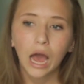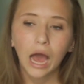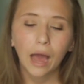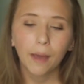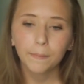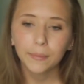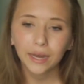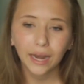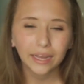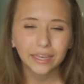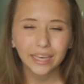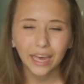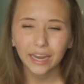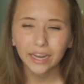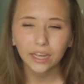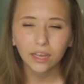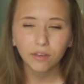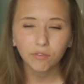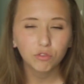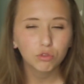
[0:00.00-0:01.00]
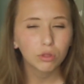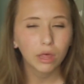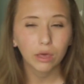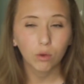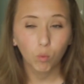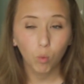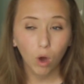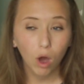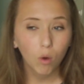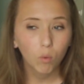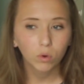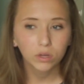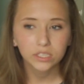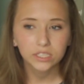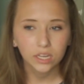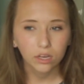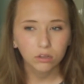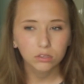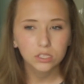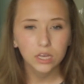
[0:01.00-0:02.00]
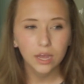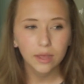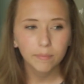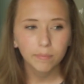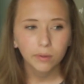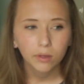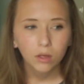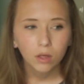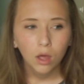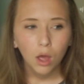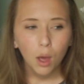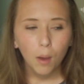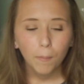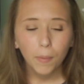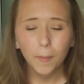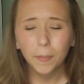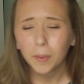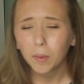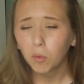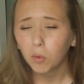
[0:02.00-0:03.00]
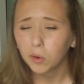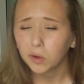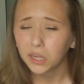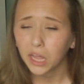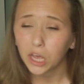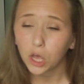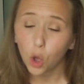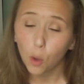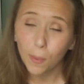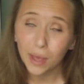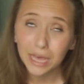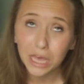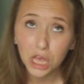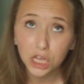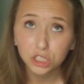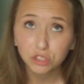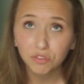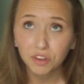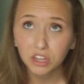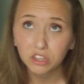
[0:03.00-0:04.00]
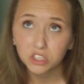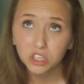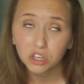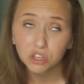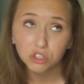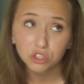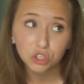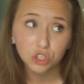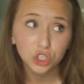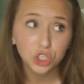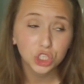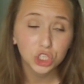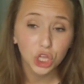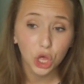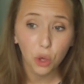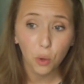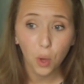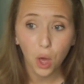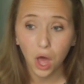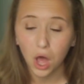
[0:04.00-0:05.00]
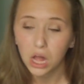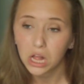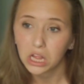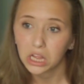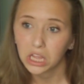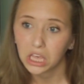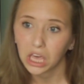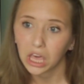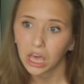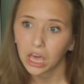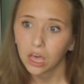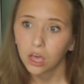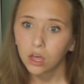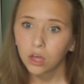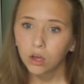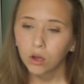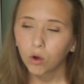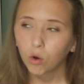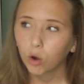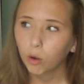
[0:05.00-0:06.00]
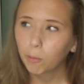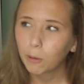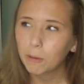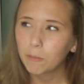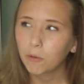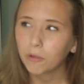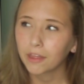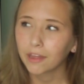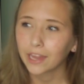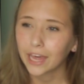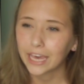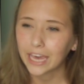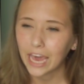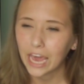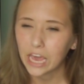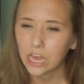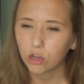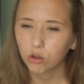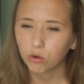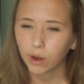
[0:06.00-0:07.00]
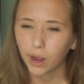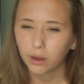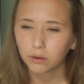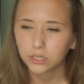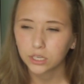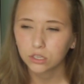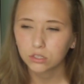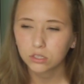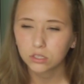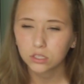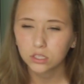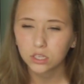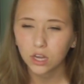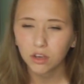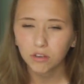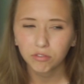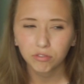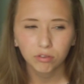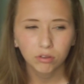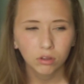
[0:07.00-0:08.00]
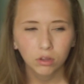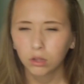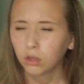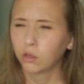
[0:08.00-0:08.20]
I mean, I get it if you, like, want one tail type, but people are like, oh my gosh, veil tails are so ugly. Or people that, like, hate crown tails and stuff.